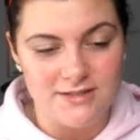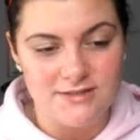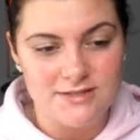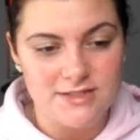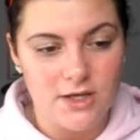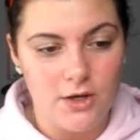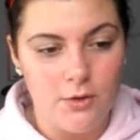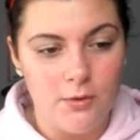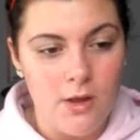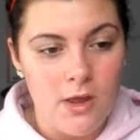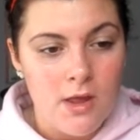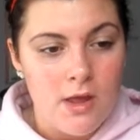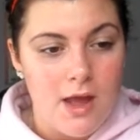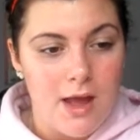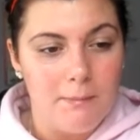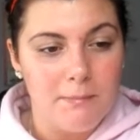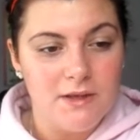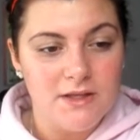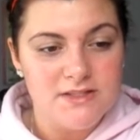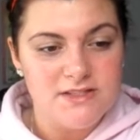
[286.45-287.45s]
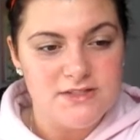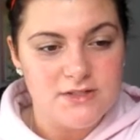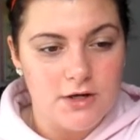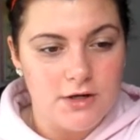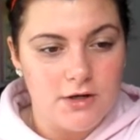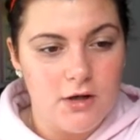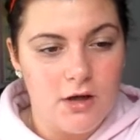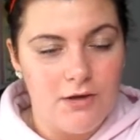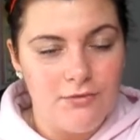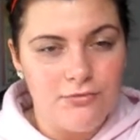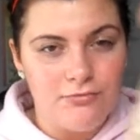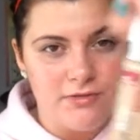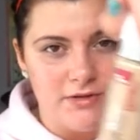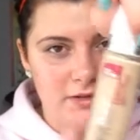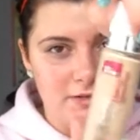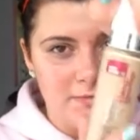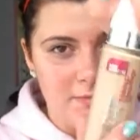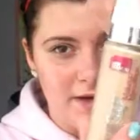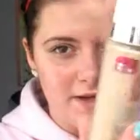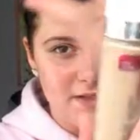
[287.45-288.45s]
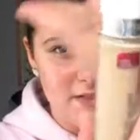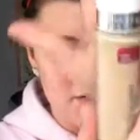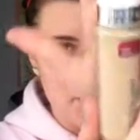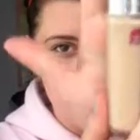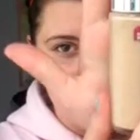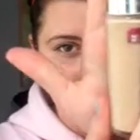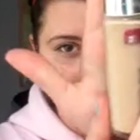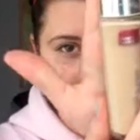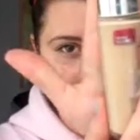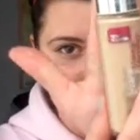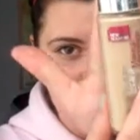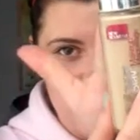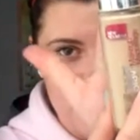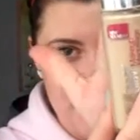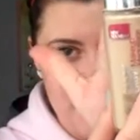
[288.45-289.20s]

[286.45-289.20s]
So I'm going to start off with my Superstay